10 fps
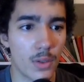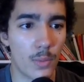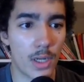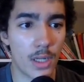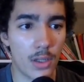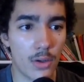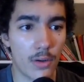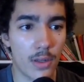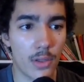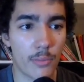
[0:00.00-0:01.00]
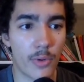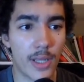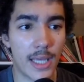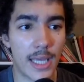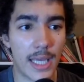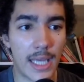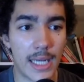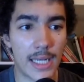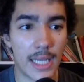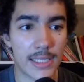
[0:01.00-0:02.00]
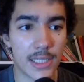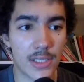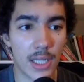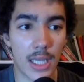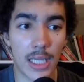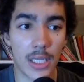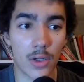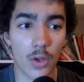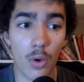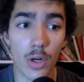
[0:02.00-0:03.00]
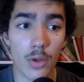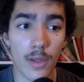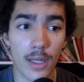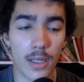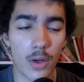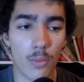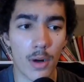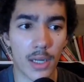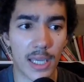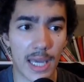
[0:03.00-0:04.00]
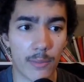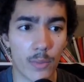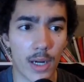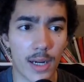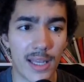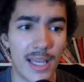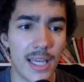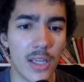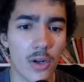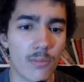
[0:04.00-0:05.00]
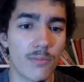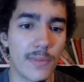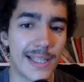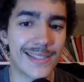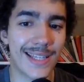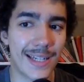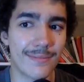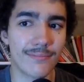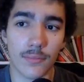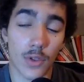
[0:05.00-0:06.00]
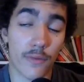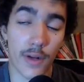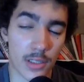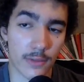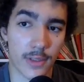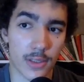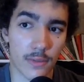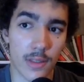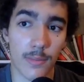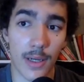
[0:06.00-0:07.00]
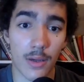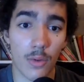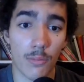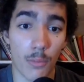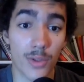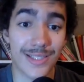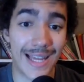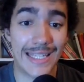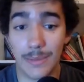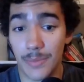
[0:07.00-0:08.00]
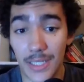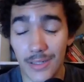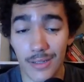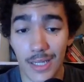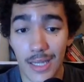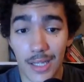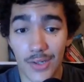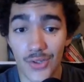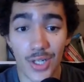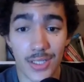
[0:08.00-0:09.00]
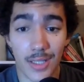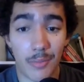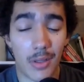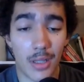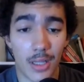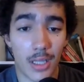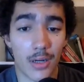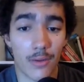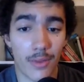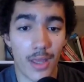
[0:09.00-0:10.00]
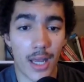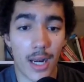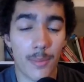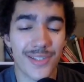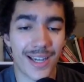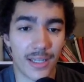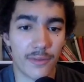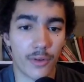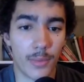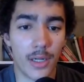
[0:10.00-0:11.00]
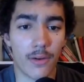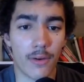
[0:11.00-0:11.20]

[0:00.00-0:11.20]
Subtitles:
where you're putting it in such a low market cap where it's gonna not financial advice obviously, it will most likely be just at an upside from here,